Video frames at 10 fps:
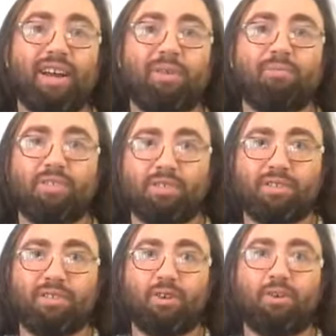I'm just
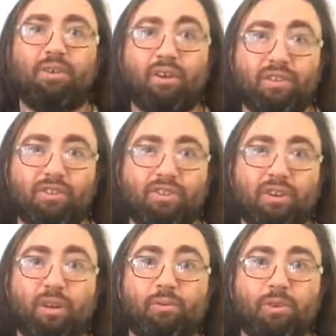going along the
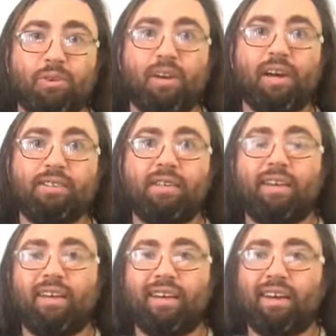journey with you guys,
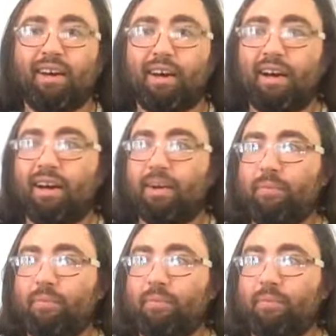uh,